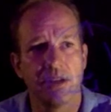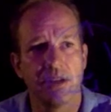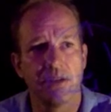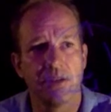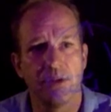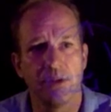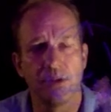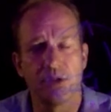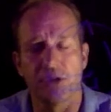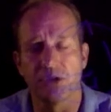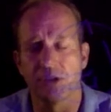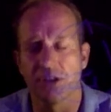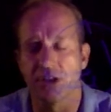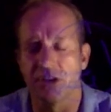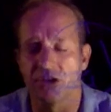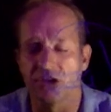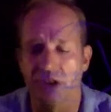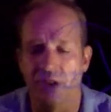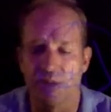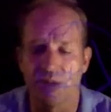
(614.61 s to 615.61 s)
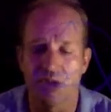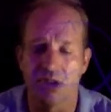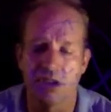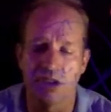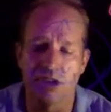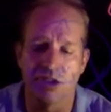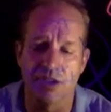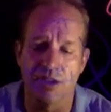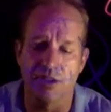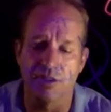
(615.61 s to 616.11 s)
future consumption
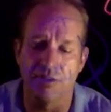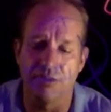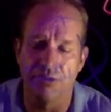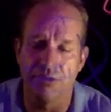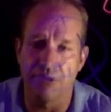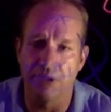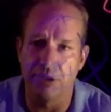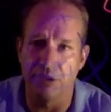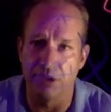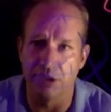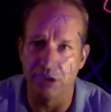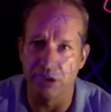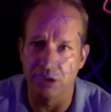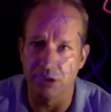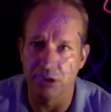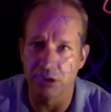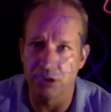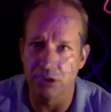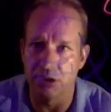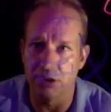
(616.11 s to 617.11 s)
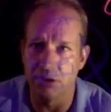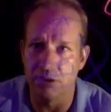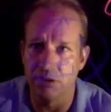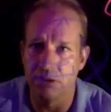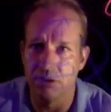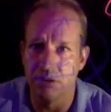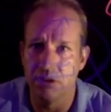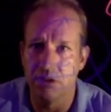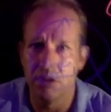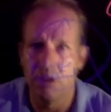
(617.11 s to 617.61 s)
is an inferior good
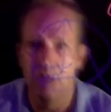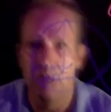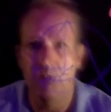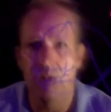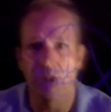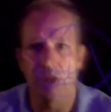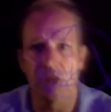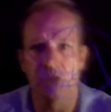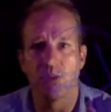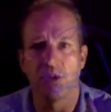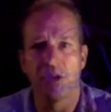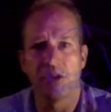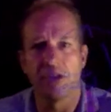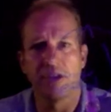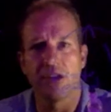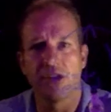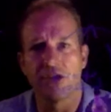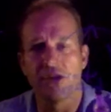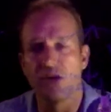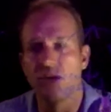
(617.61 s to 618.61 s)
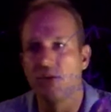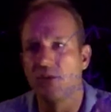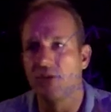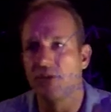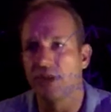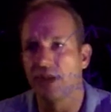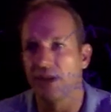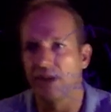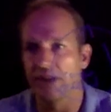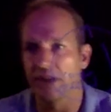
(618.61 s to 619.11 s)
because with this
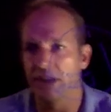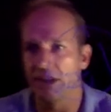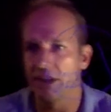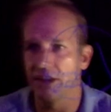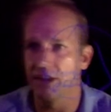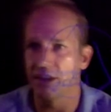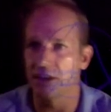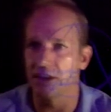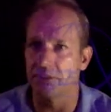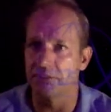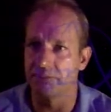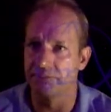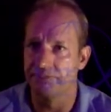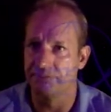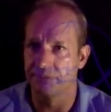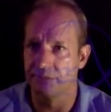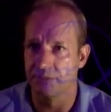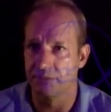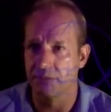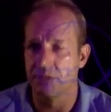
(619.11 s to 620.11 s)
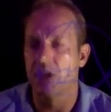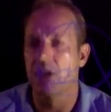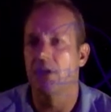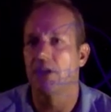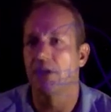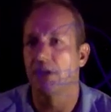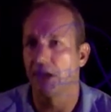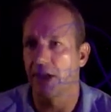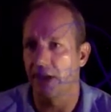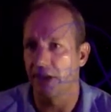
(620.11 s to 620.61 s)
newfound income,
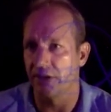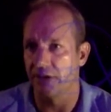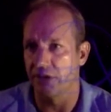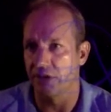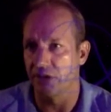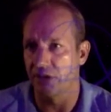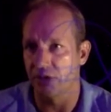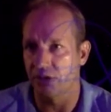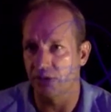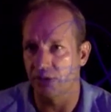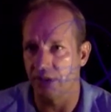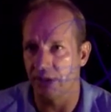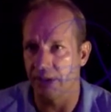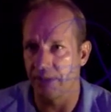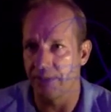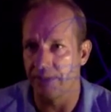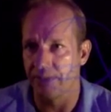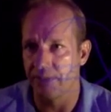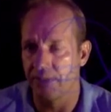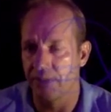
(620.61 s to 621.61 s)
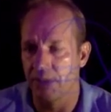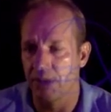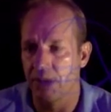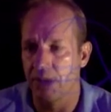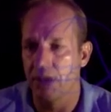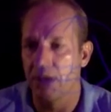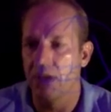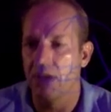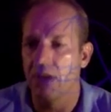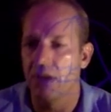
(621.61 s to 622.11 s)
the higher interest rate,
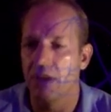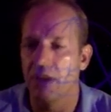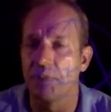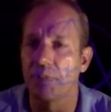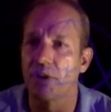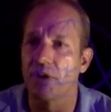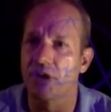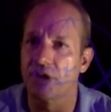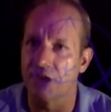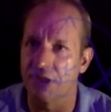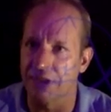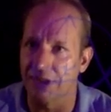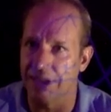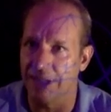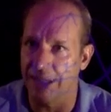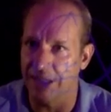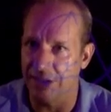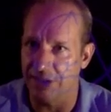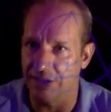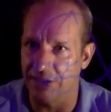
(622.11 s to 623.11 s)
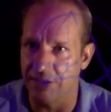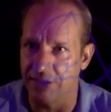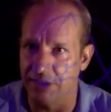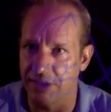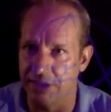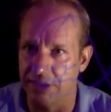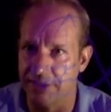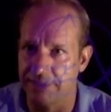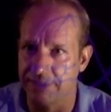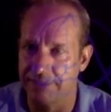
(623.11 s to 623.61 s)
they purchase less of
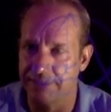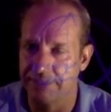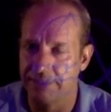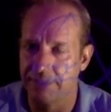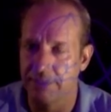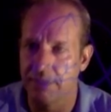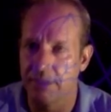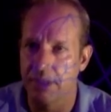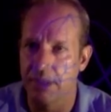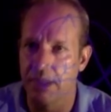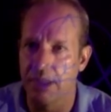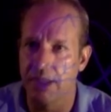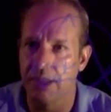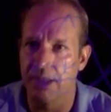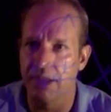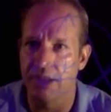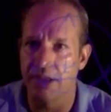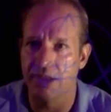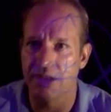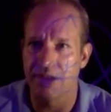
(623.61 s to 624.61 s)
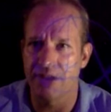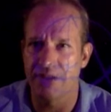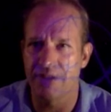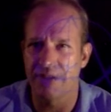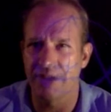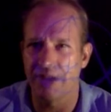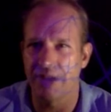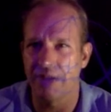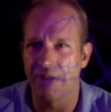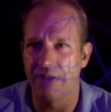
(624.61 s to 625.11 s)
it. And that's
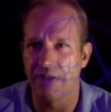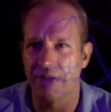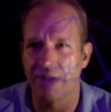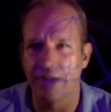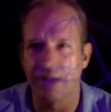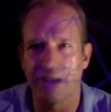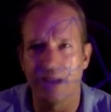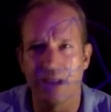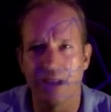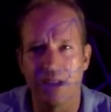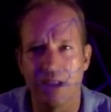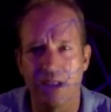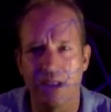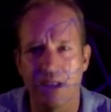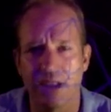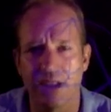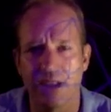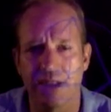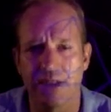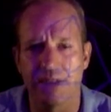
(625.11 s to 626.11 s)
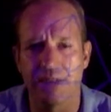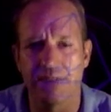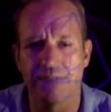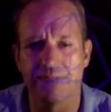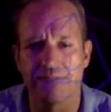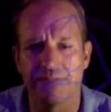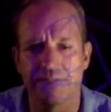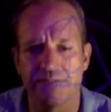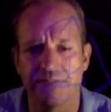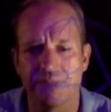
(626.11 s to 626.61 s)
not very uh,
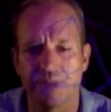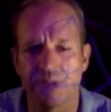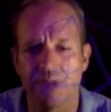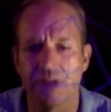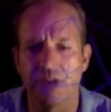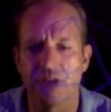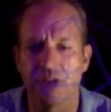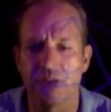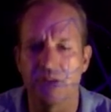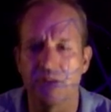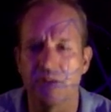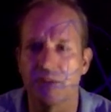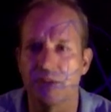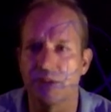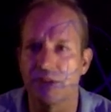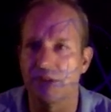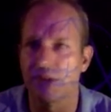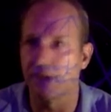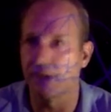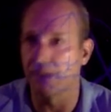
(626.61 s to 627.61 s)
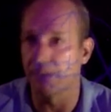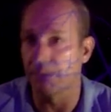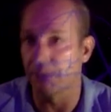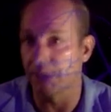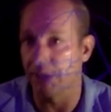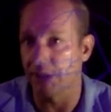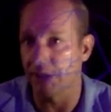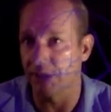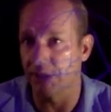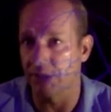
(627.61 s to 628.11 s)
plausible, but it's not
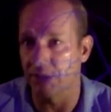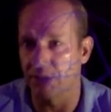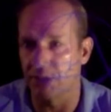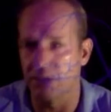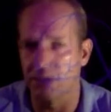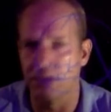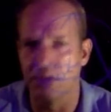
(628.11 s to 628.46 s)
impossible.